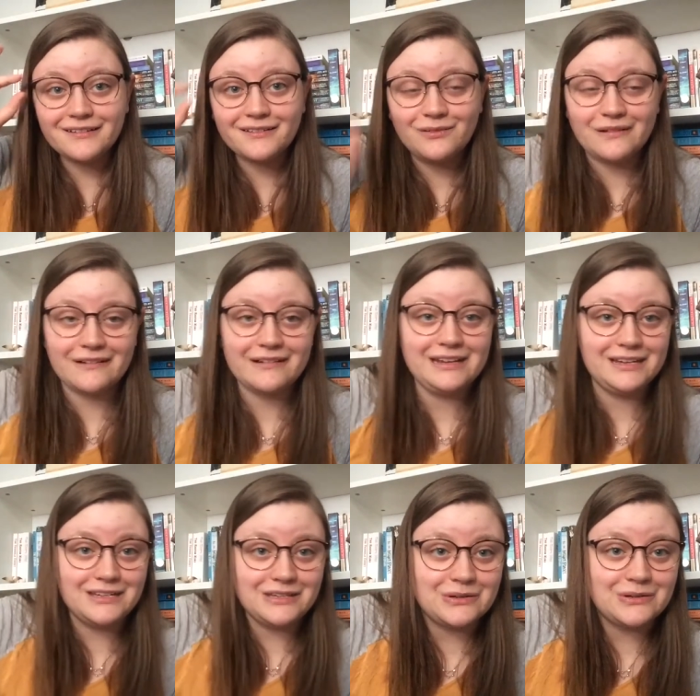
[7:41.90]
wearing
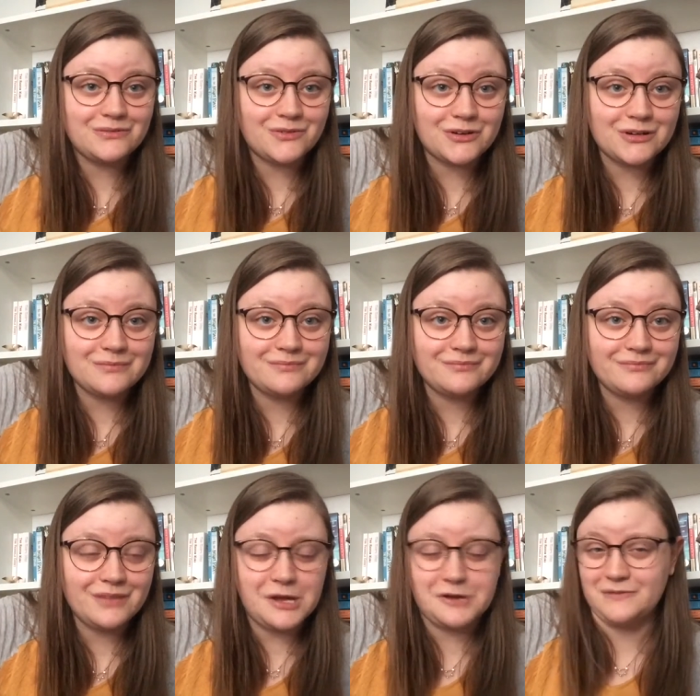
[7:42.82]
a uniform
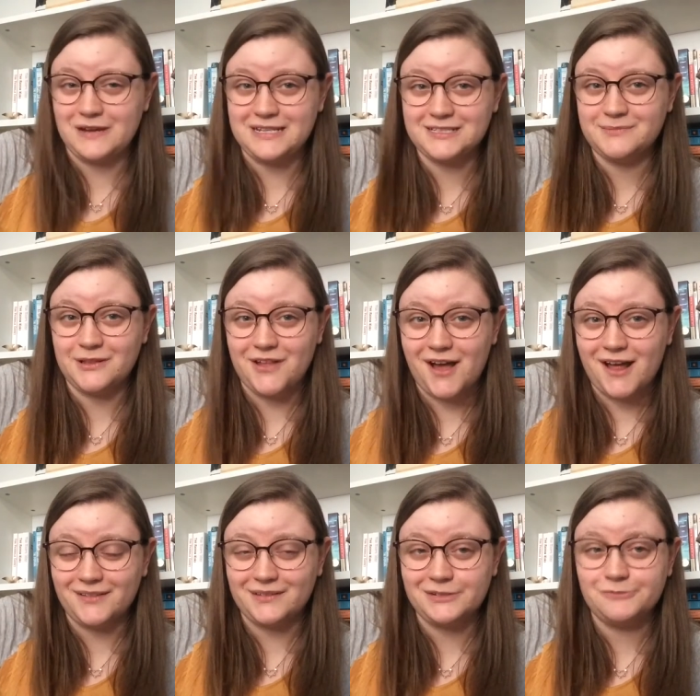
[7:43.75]
on Rainspell
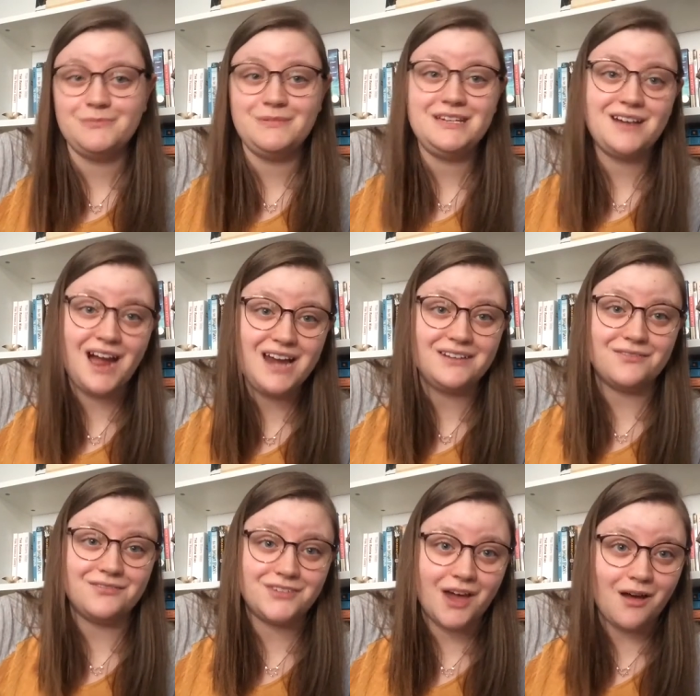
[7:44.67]
Island would be kind of
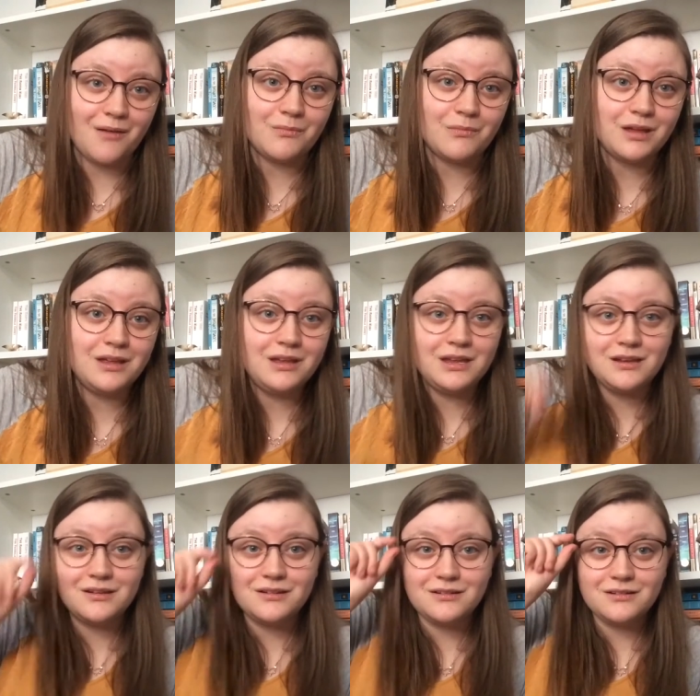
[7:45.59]
dumb,
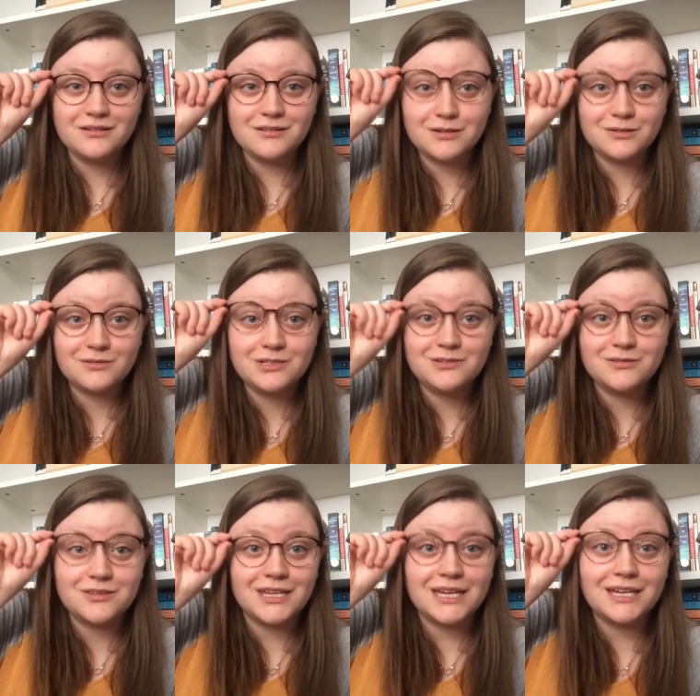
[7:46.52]
don't you
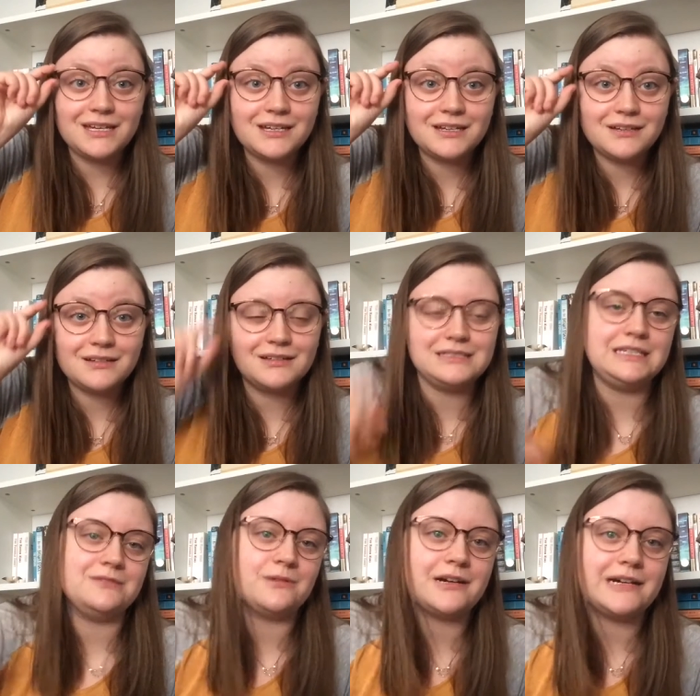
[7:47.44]
think? Because
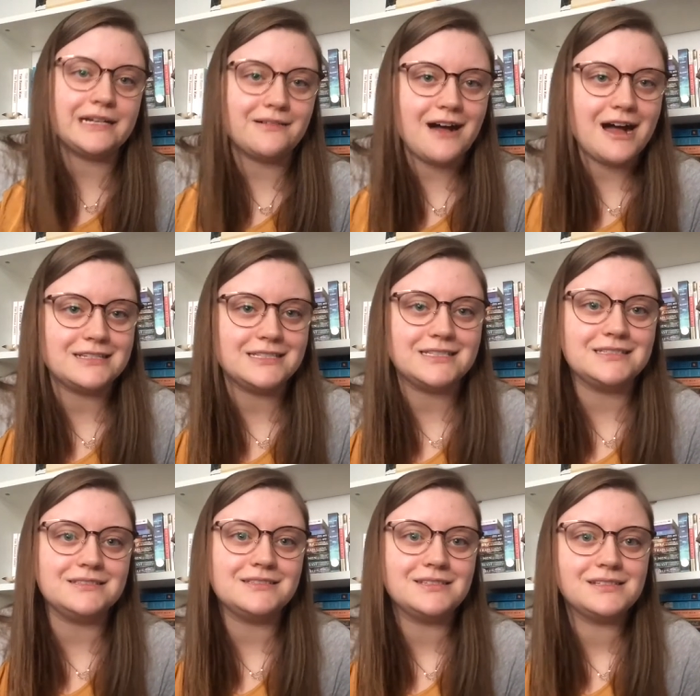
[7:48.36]
he's wearing
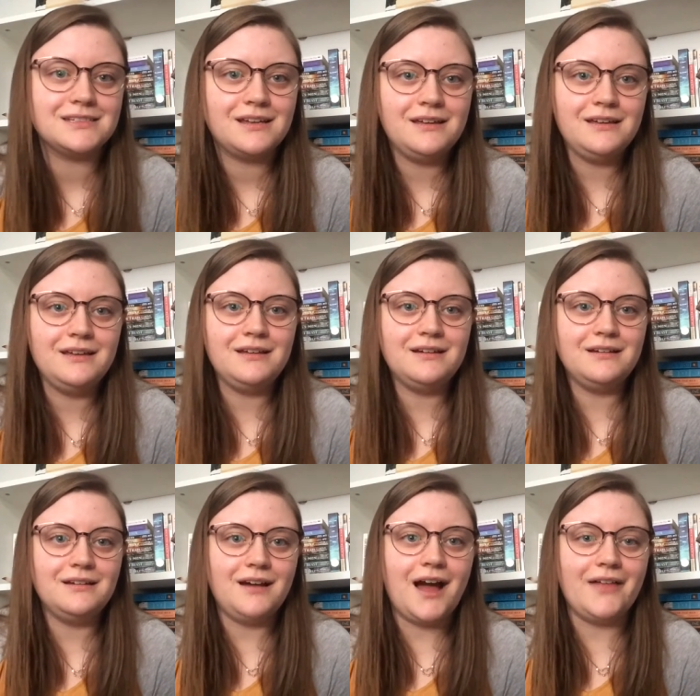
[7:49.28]
glasses.
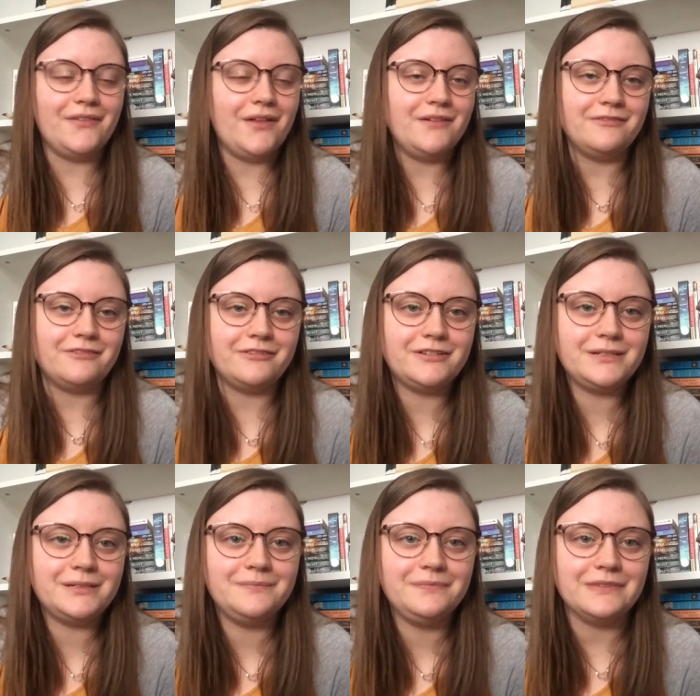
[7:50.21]
I love
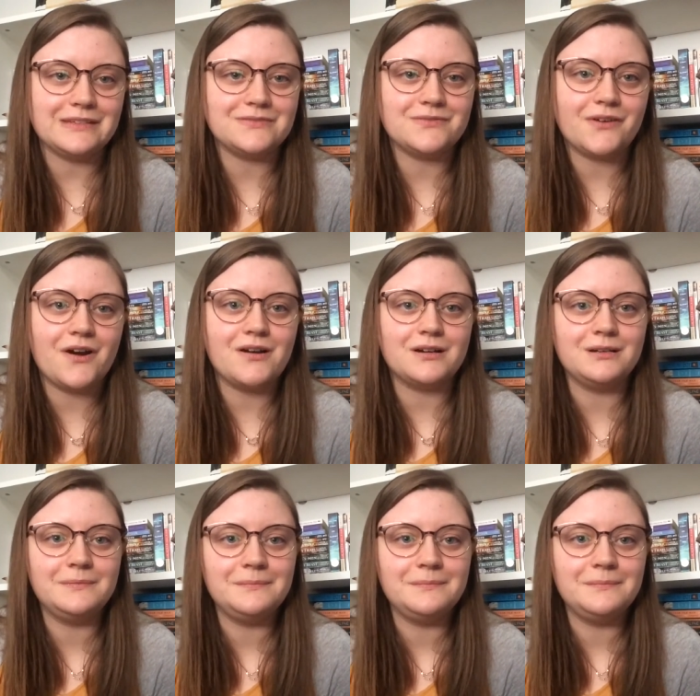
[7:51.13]
this frog.